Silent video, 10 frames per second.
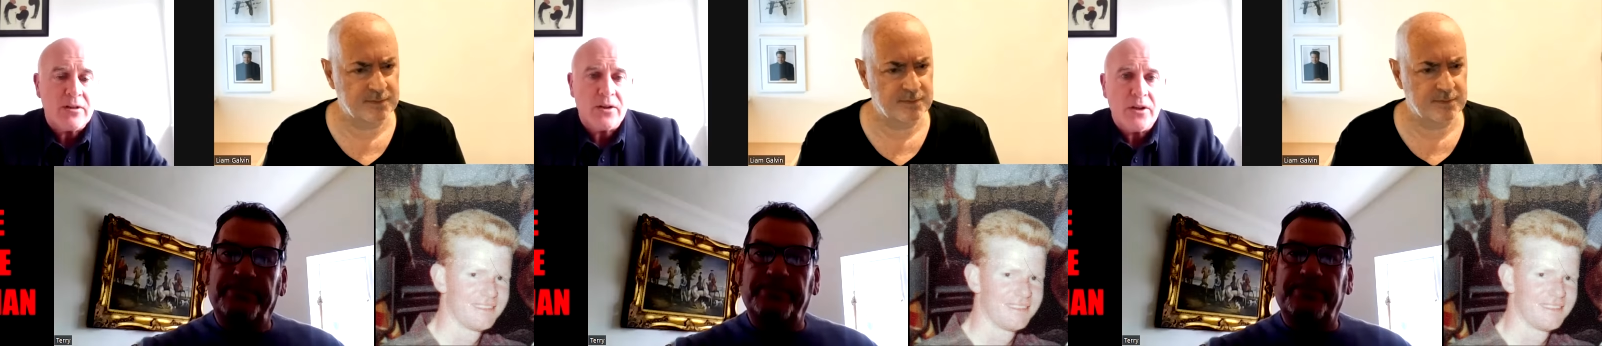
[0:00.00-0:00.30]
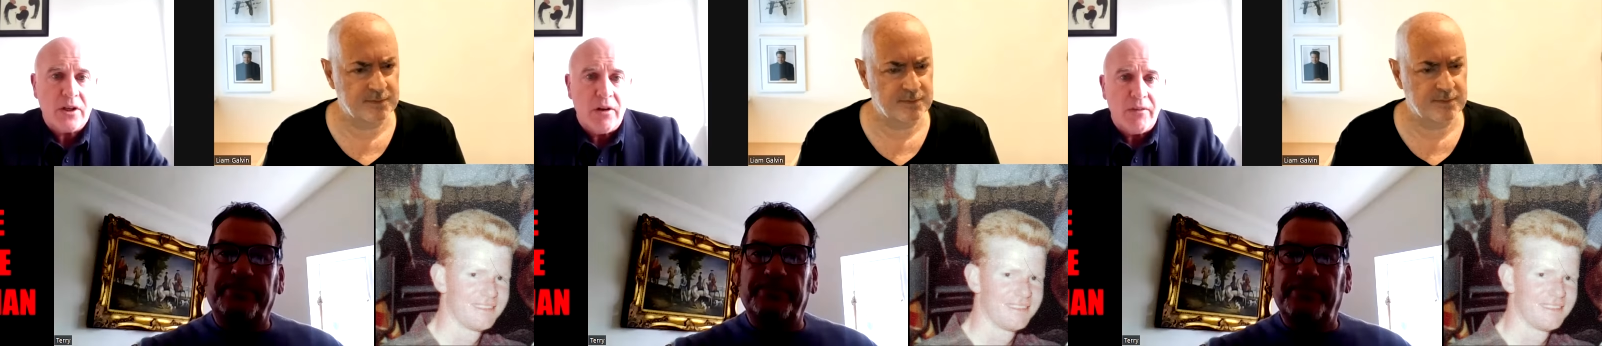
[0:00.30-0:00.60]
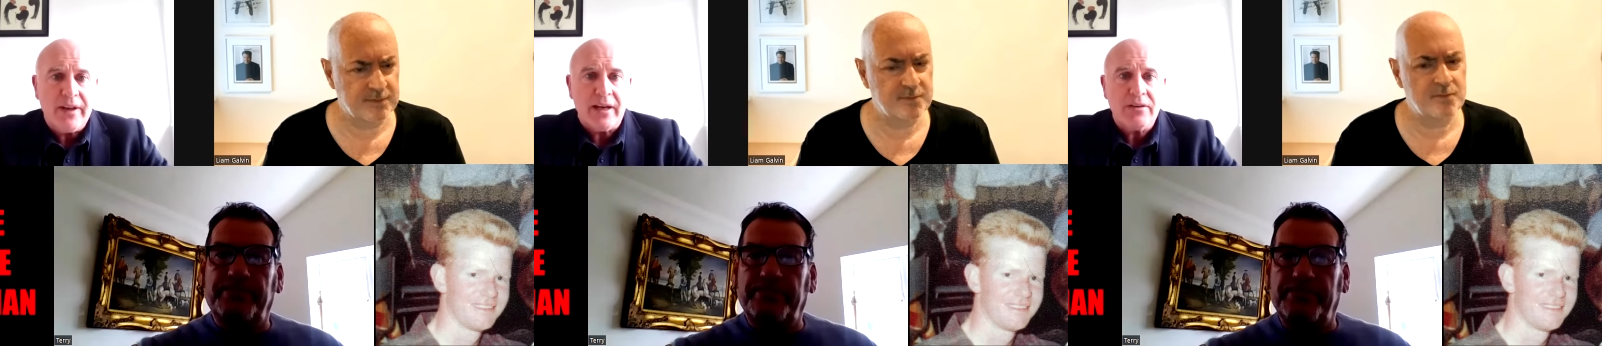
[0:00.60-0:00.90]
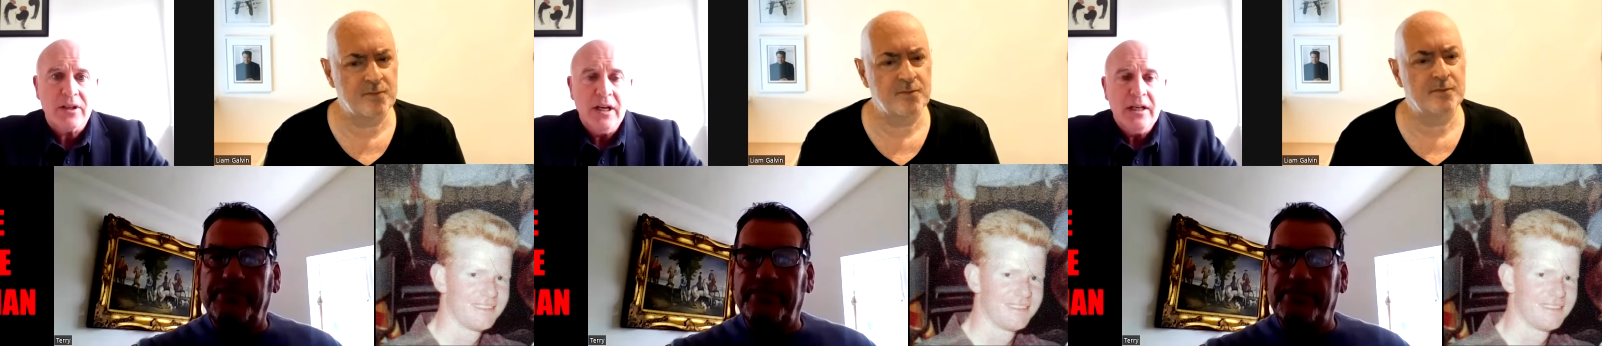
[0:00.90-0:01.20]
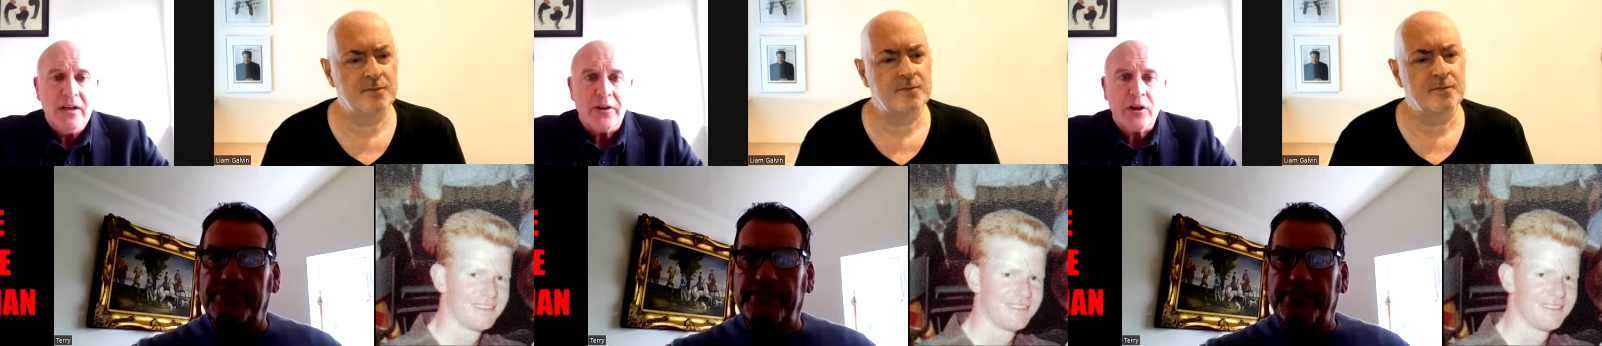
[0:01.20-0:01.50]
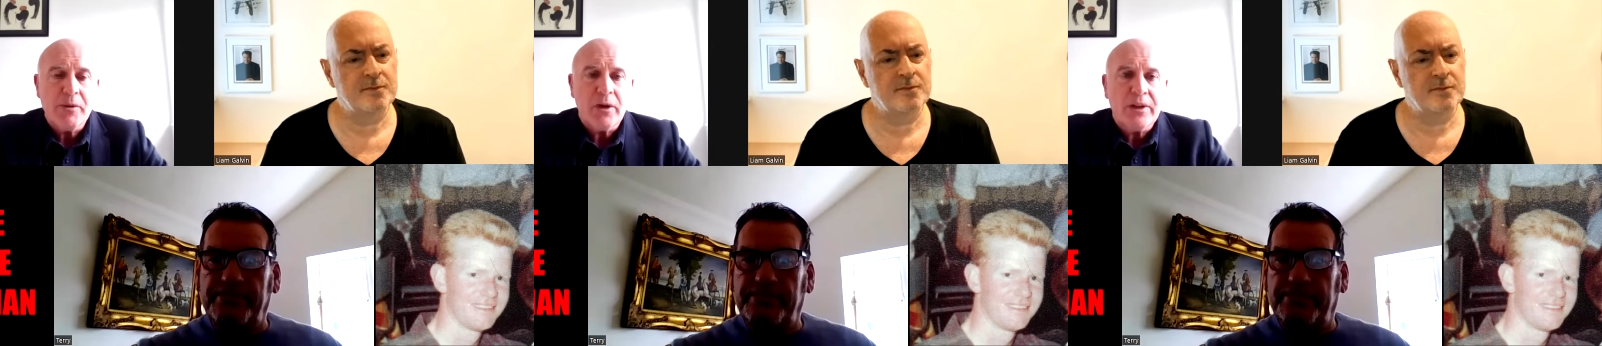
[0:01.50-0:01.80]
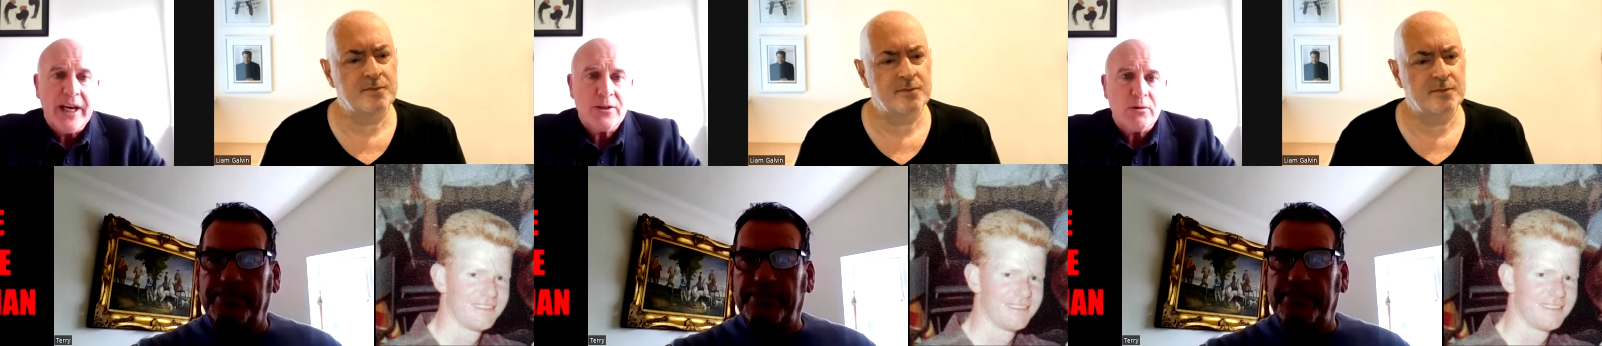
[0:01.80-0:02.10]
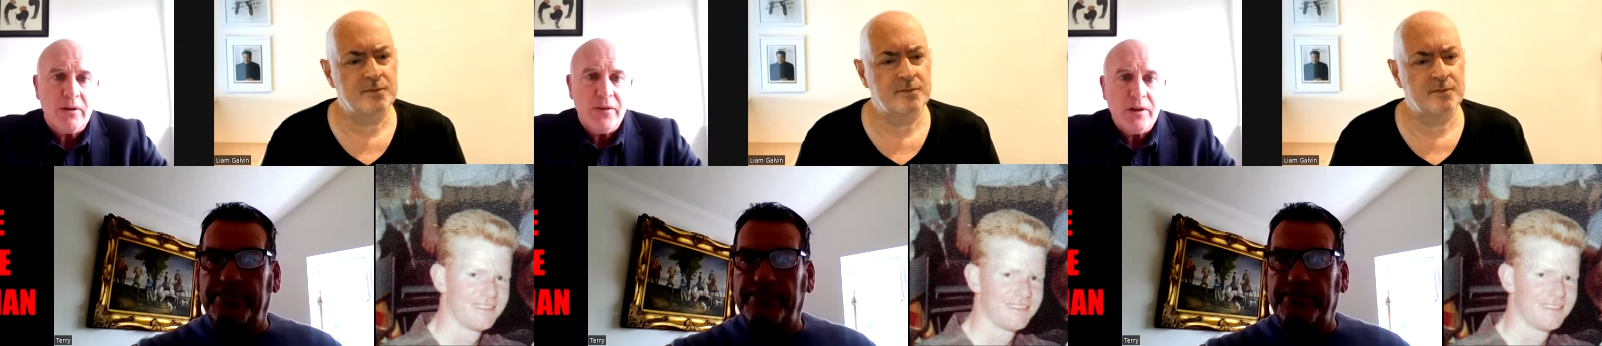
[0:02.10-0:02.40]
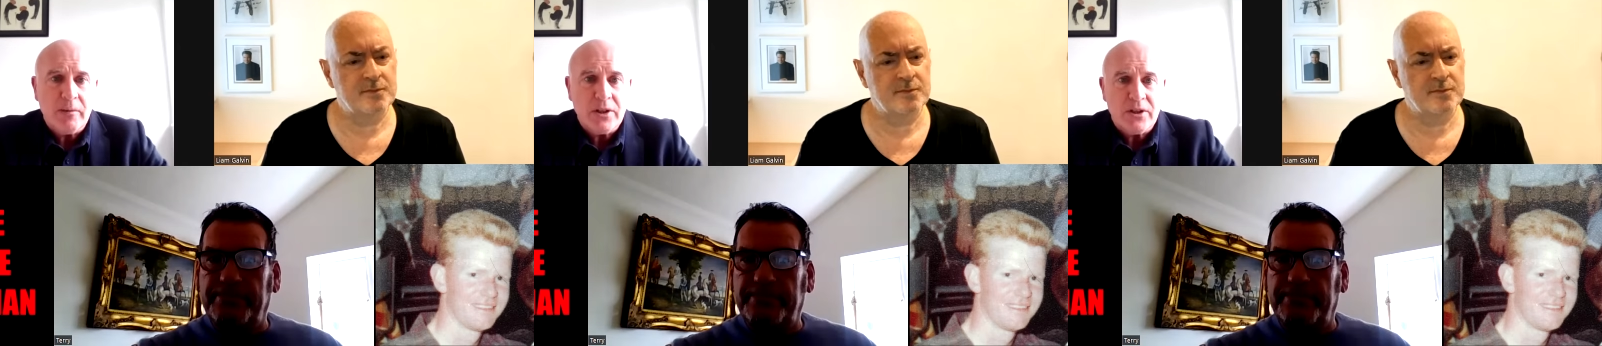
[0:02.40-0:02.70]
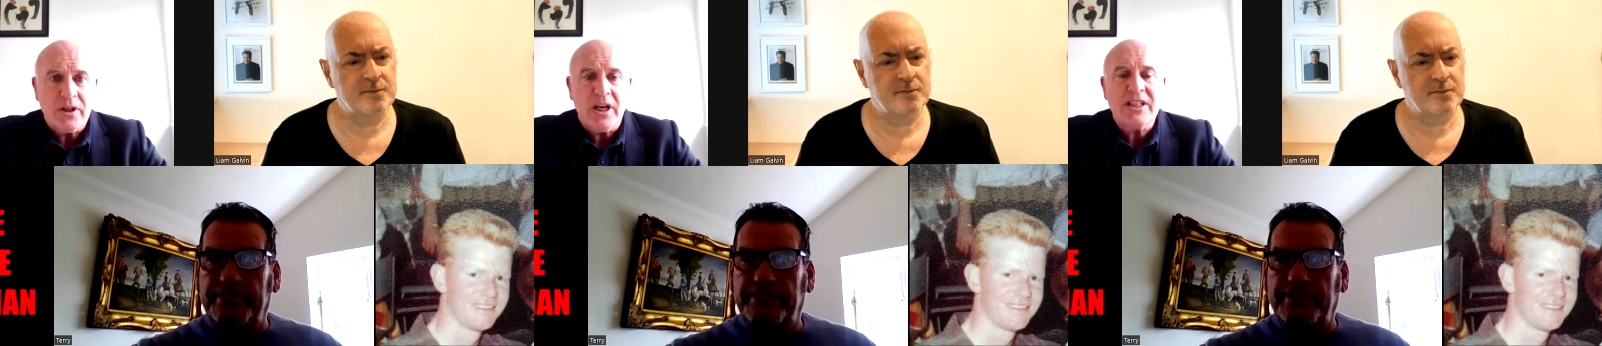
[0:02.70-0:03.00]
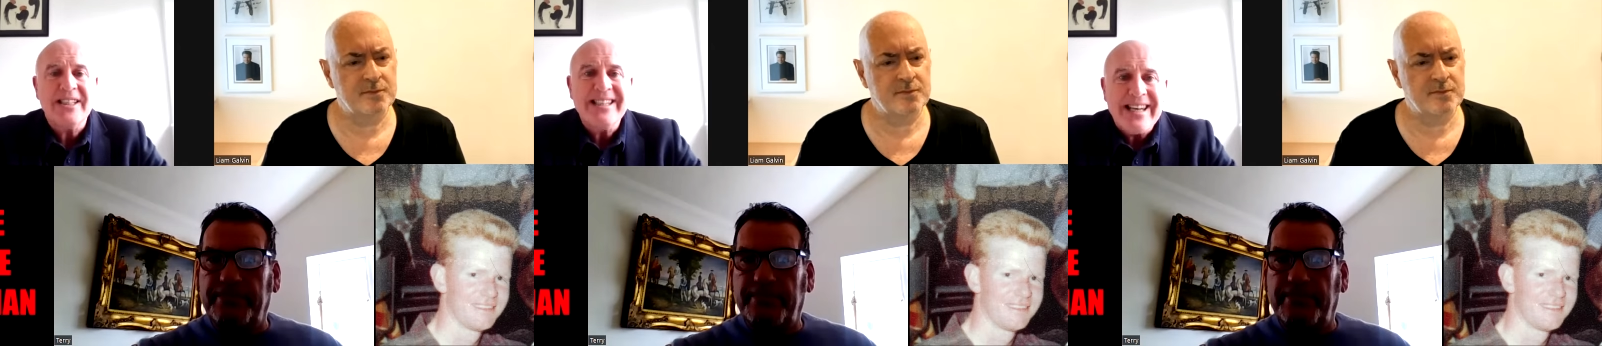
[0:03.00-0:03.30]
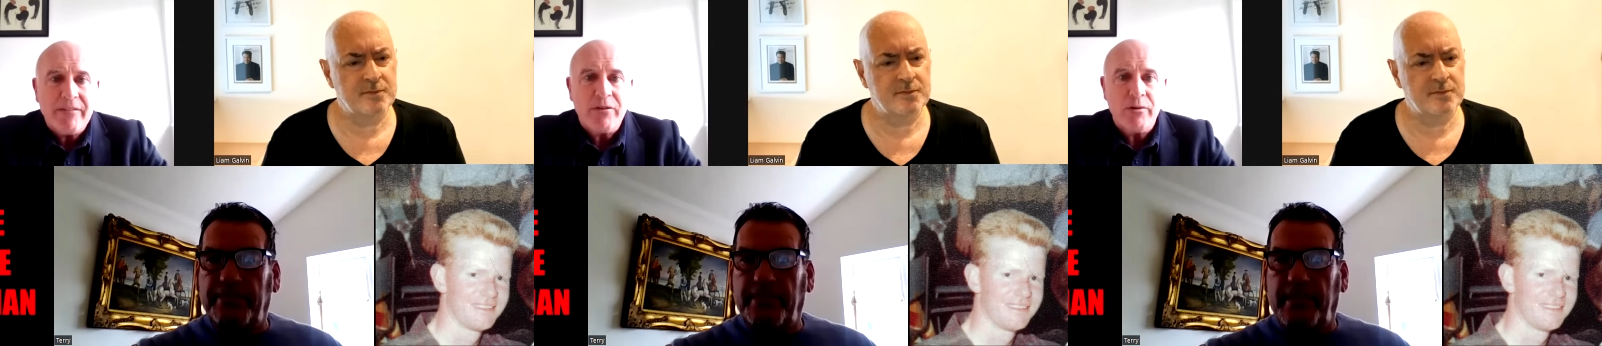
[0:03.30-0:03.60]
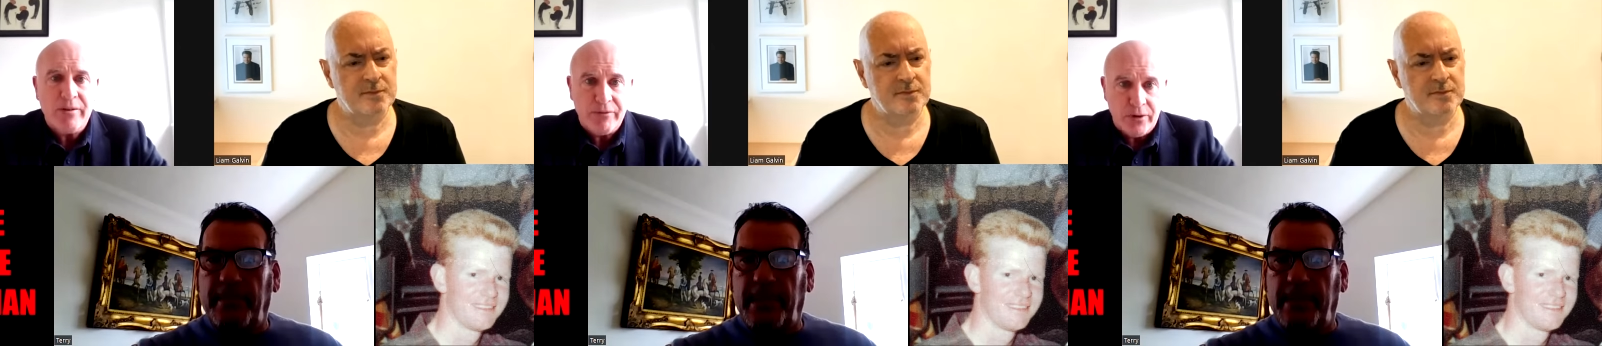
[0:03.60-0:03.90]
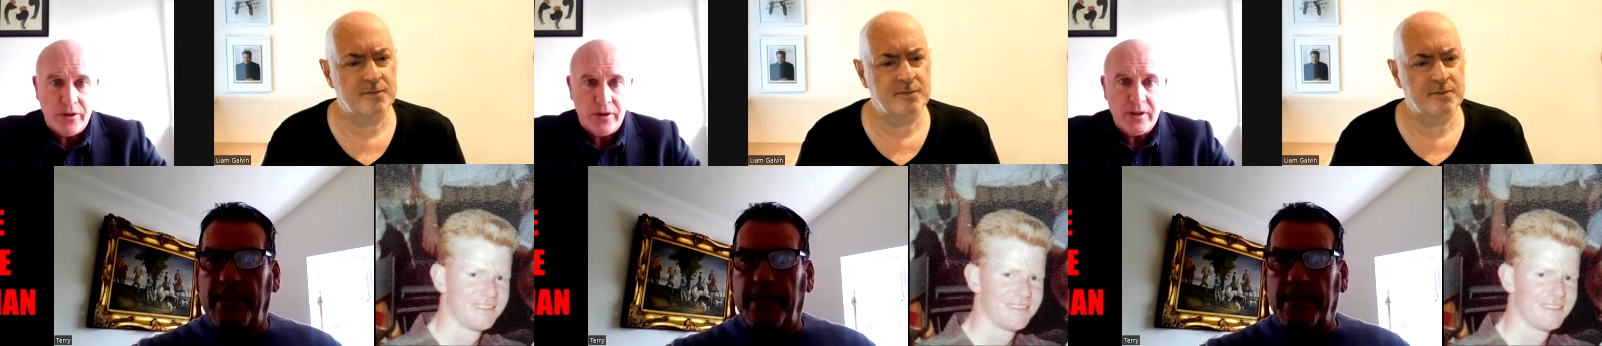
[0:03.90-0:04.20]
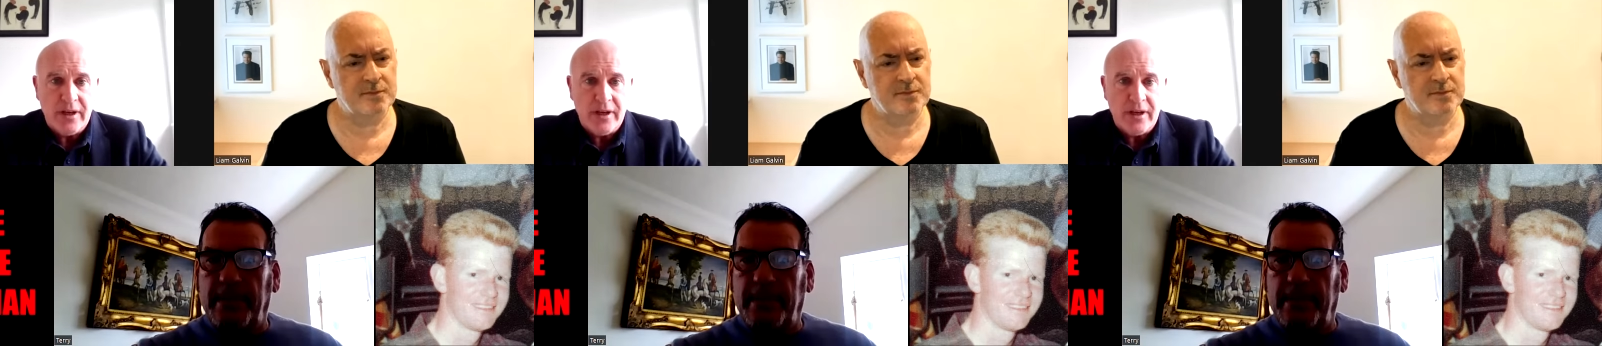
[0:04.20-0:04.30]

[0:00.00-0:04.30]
Speaker 1: certain on this, the Criminal Cases Review Commission has never referred